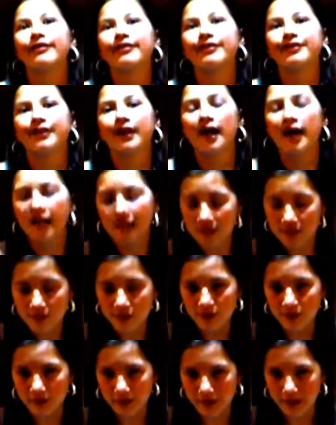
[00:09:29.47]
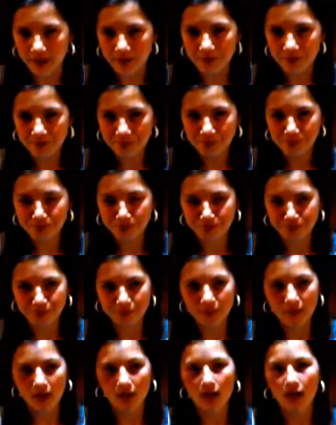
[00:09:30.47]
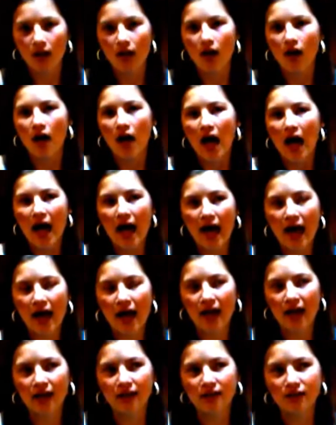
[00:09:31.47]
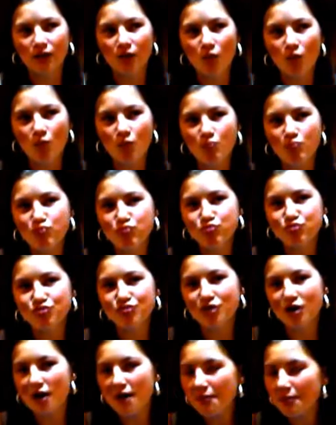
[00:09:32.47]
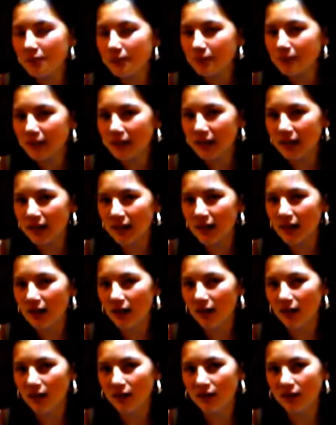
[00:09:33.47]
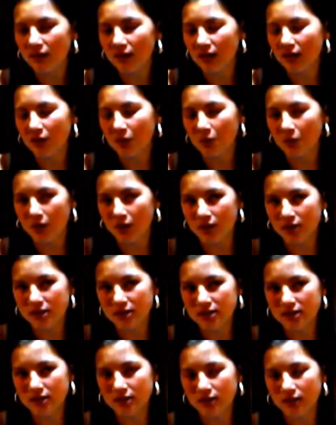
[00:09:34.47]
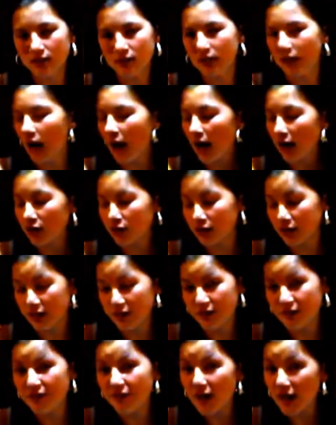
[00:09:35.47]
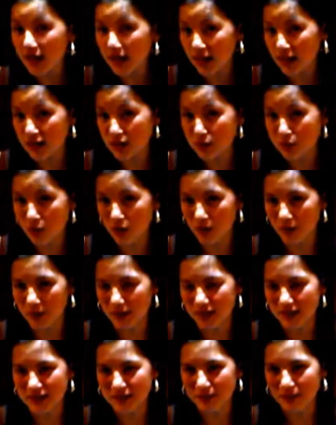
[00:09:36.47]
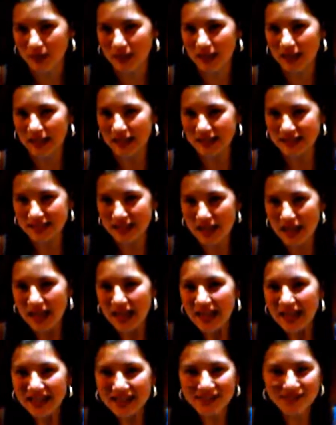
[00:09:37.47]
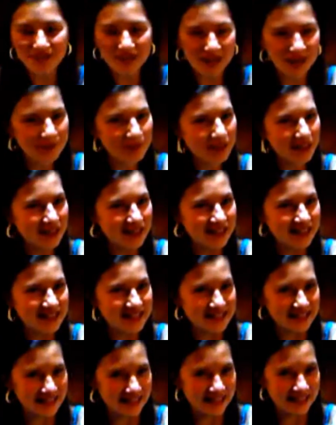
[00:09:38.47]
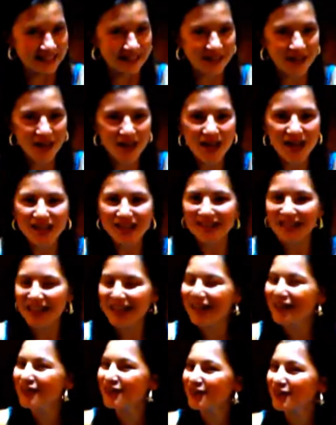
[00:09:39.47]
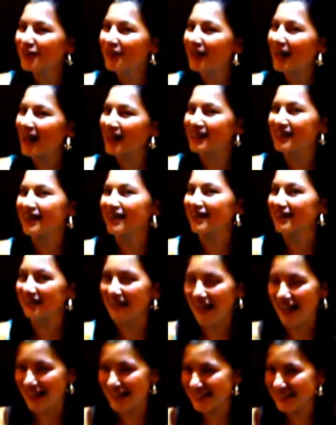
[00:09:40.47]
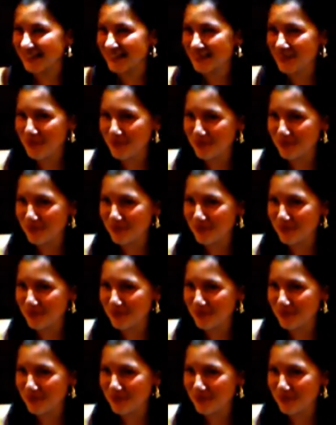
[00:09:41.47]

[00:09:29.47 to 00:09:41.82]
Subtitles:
Thankfully. And probably like the worst, actually the funniest part about this play is in the very beginning scene. Take a look at the class.